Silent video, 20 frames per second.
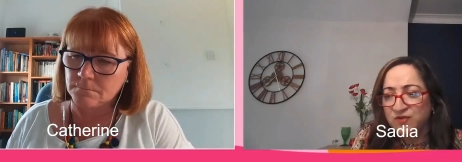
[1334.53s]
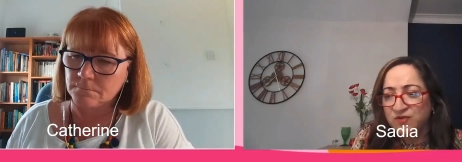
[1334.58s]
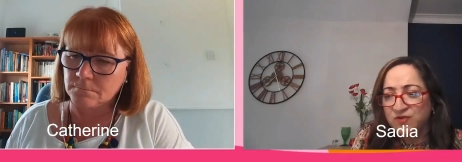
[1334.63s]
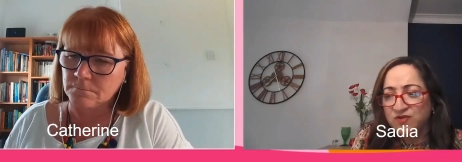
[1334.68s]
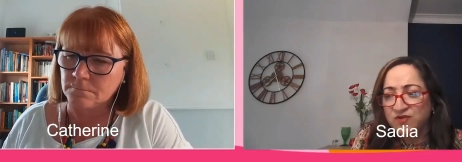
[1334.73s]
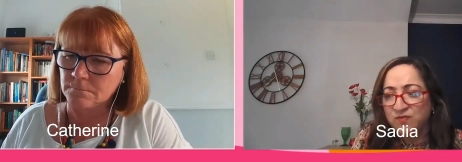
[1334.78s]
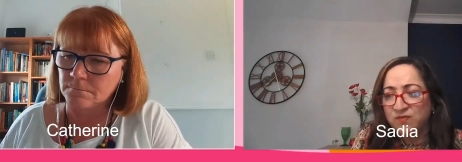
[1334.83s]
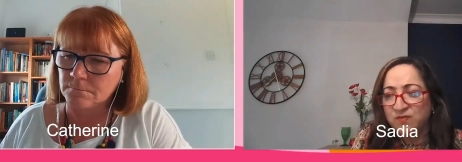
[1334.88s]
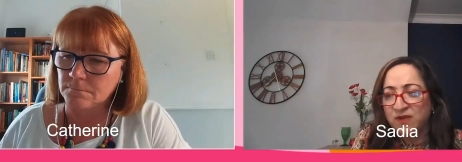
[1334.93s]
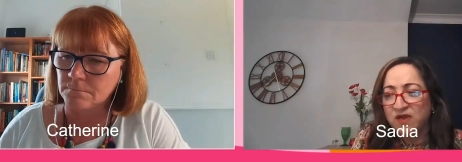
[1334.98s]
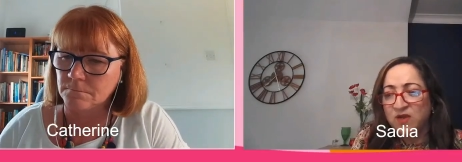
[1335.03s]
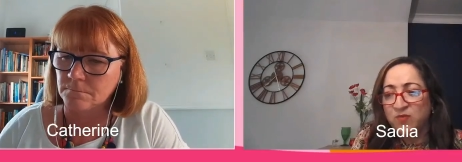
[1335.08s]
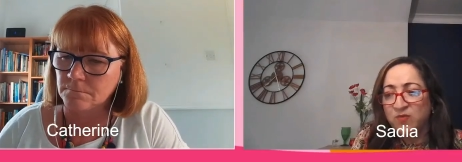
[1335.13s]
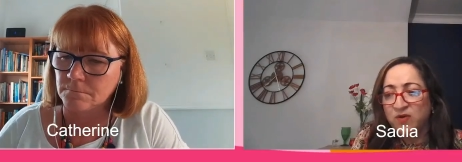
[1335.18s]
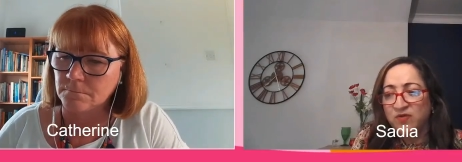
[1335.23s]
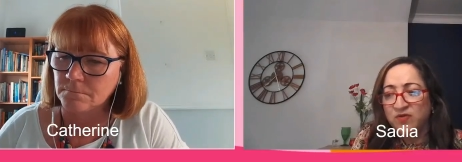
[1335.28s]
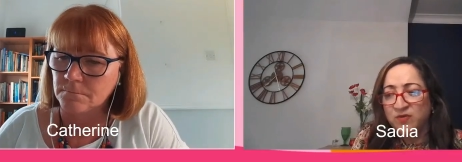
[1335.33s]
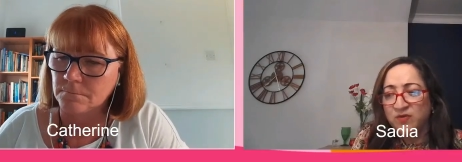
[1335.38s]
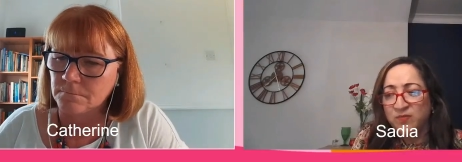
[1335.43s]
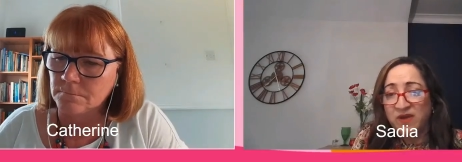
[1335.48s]
Speaker 1: the board.
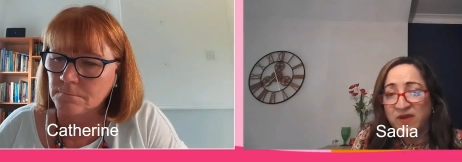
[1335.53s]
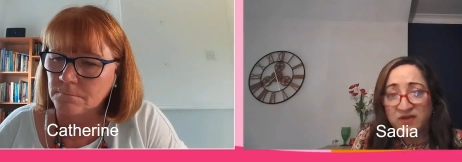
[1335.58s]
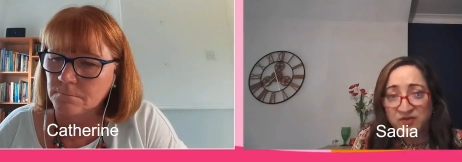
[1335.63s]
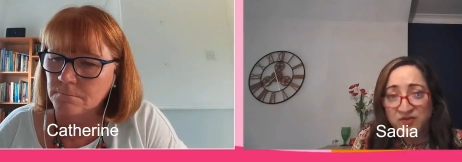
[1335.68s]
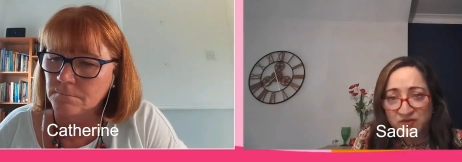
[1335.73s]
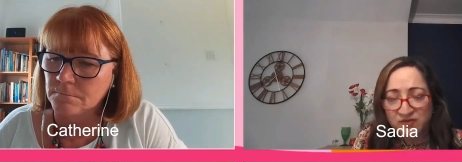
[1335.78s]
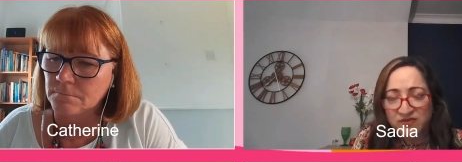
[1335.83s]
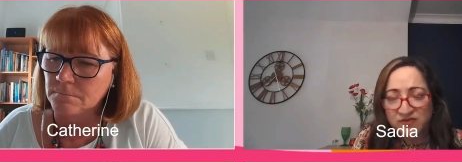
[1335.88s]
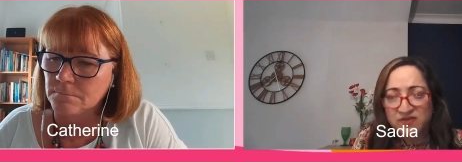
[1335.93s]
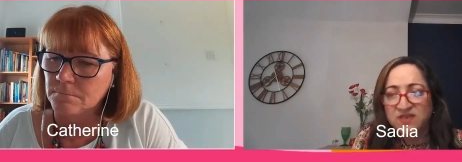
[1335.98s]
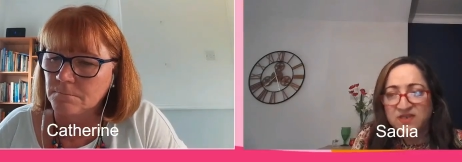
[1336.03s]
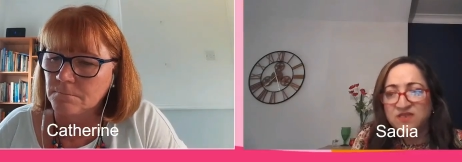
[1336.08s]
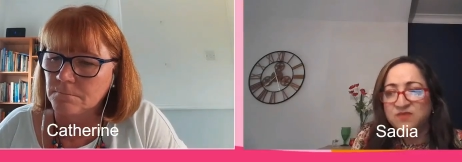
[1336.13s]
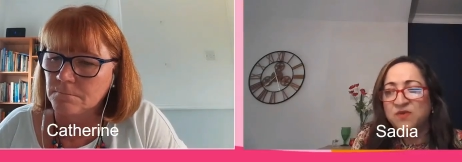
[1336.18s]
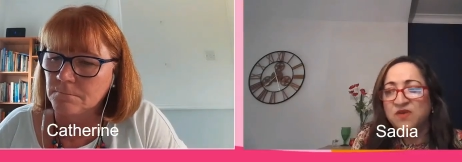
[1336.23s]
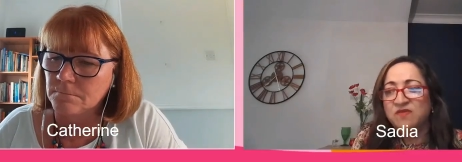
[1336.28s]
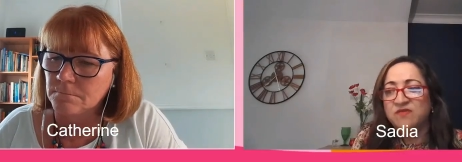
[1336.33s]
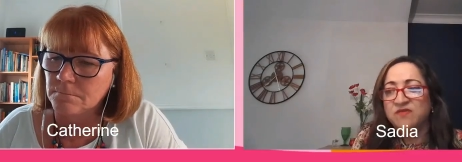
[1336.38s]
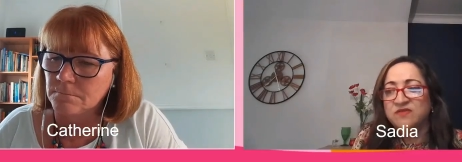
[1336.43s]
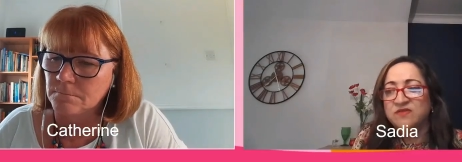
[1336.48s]
But uh, just
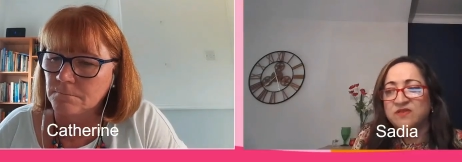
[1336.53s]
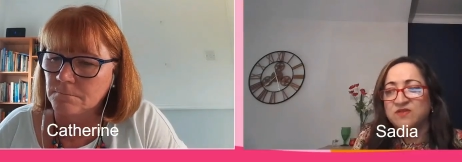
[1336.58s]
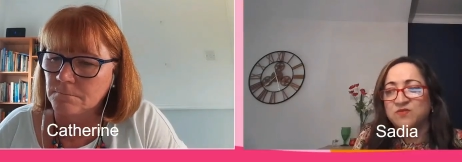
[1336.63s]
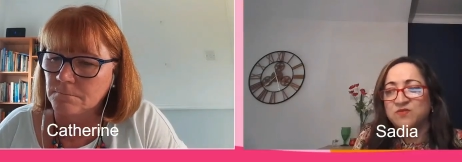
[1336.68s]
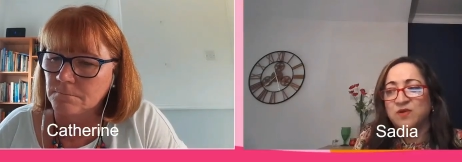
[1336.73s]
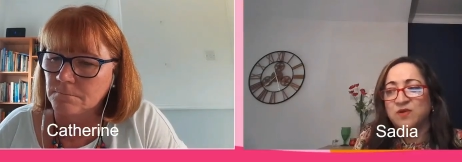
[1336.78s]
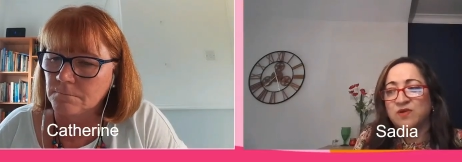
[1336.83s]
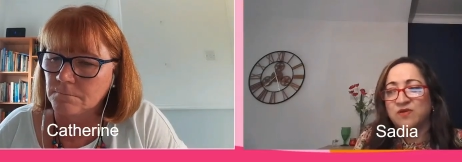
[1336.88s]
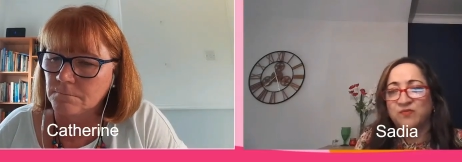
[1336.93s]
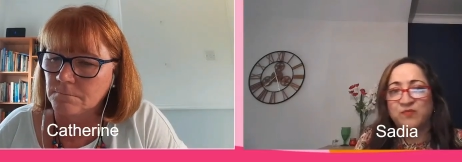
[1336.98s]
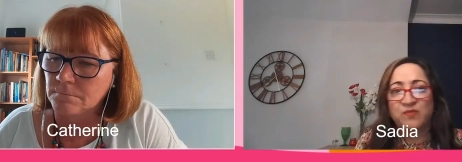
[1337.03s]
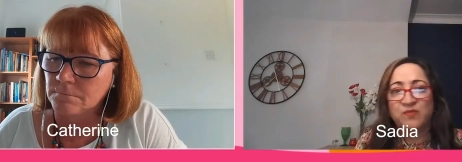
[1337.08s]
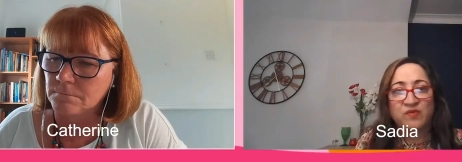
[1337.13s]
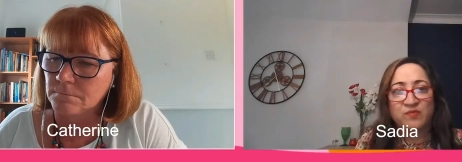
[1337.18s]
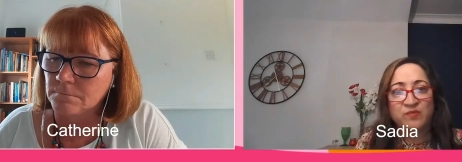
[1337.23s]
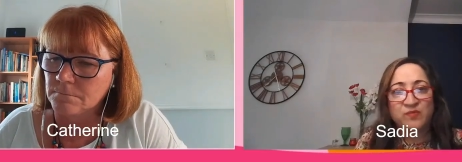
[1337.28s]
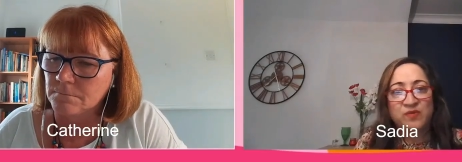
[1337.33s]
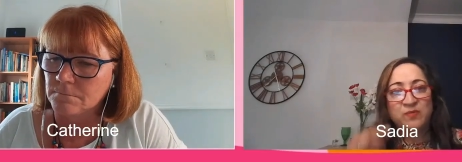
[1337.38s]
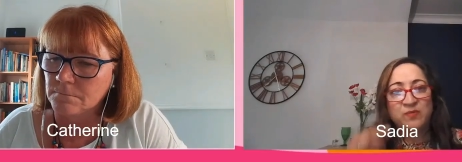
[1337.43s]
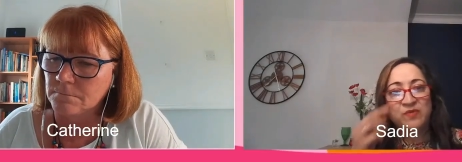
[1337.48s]
touching back upon the
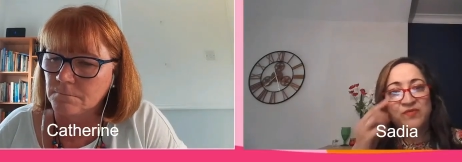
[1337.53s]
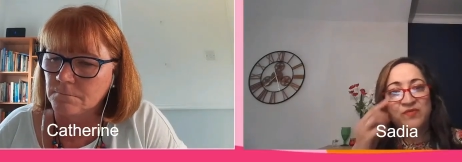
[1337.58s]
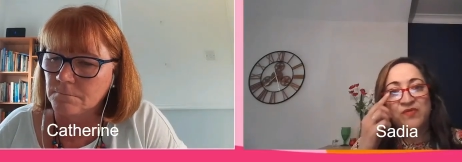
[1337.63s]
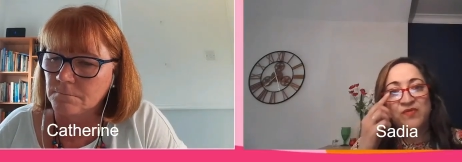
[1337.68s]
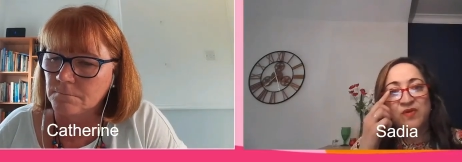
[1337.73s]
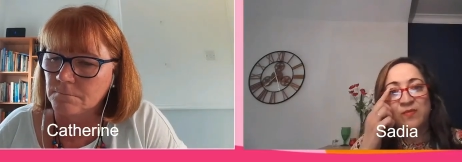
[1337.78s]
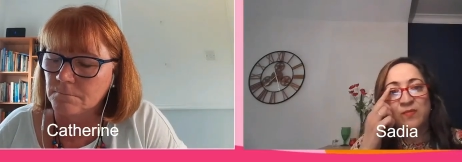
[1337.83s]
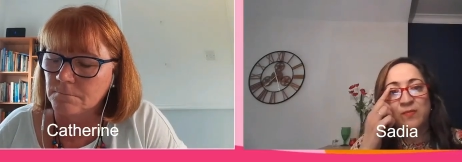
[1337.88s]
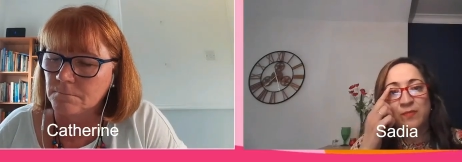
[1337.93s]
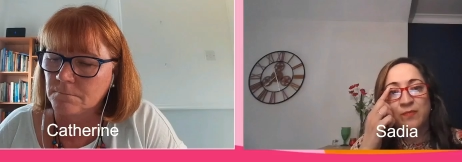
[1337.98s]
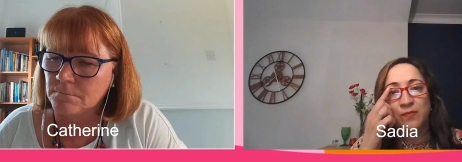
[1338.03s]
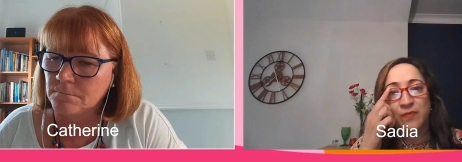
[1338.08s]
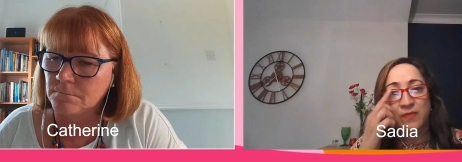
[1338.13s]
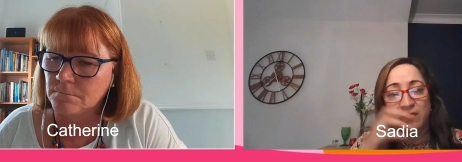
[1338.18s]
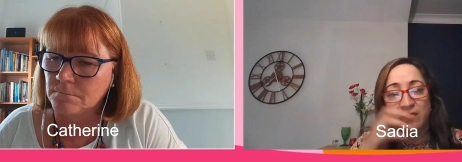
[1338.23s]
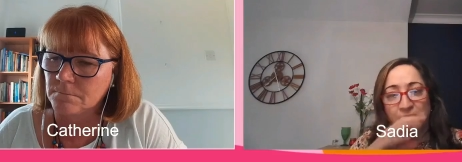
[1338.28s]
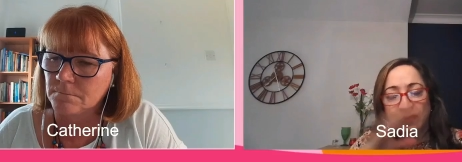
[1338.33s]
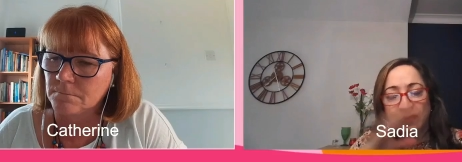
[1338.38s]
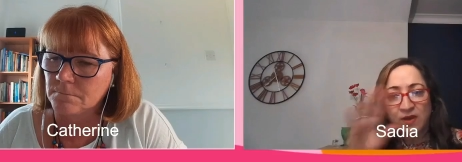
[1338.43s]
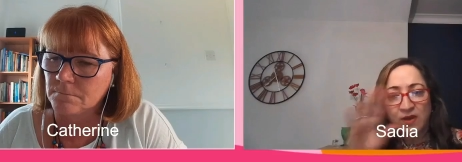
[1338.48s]
patient experience
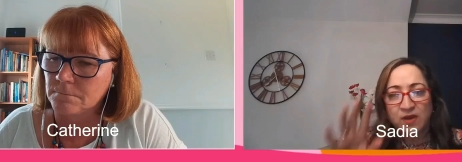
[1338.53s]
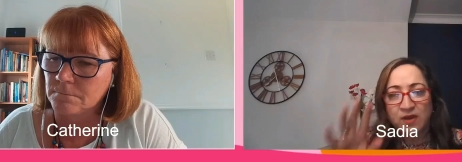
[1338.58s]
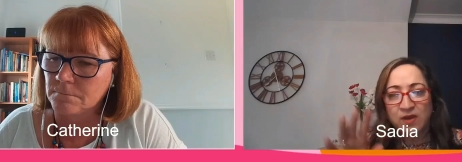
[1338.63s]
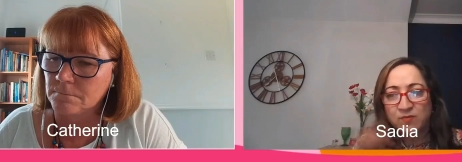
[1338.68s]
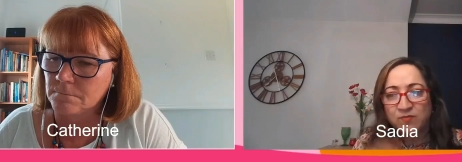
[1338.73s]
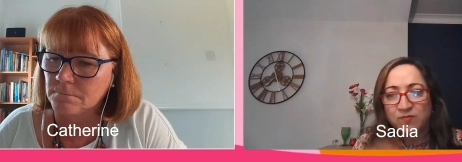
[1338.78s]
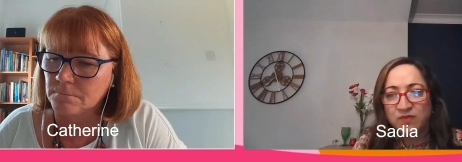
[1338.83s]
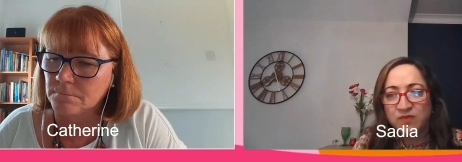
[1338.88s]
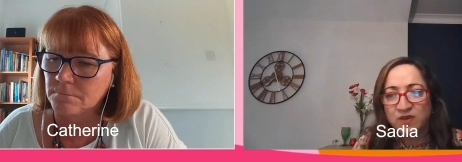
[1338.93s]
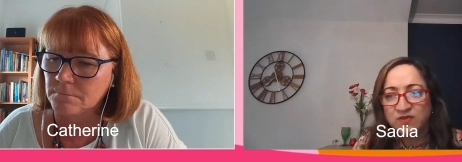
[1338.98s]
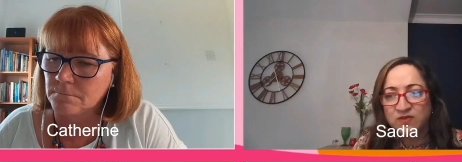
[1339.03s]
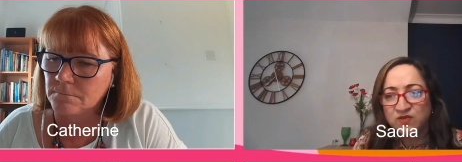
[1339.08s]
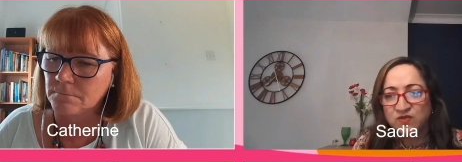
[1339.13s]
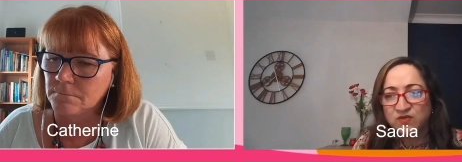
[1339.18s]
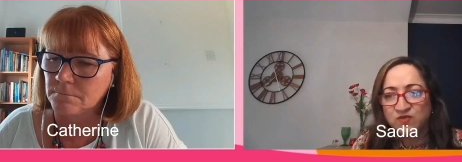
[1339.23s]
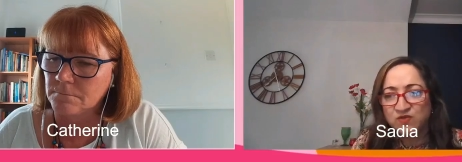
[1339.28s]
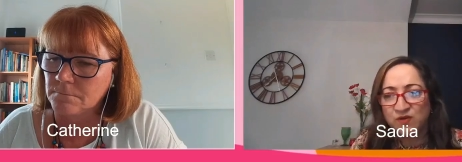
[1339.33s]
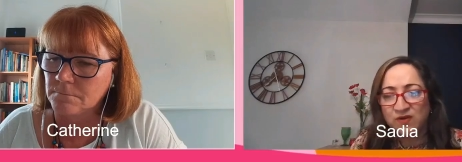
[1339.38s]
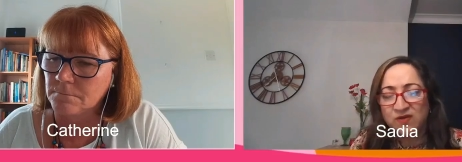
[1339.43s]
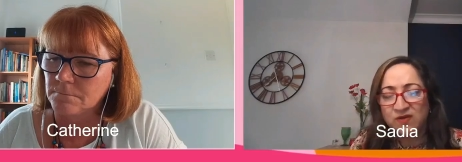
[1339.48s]
as well of, of people
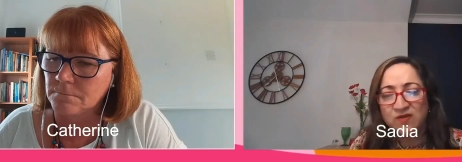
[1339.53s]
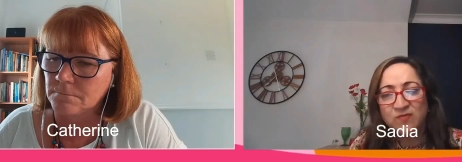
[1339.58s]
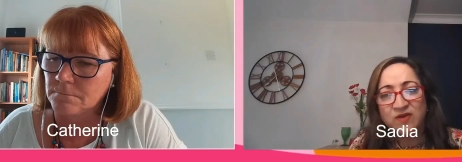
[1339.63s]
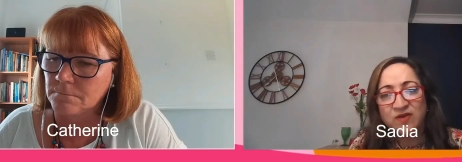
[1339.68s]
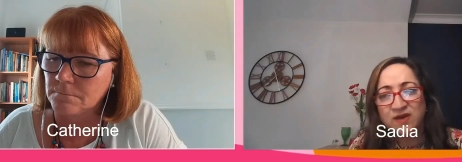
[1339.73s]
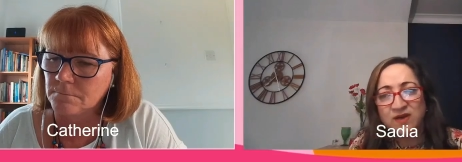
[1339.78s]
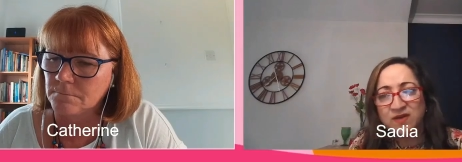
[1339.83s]
from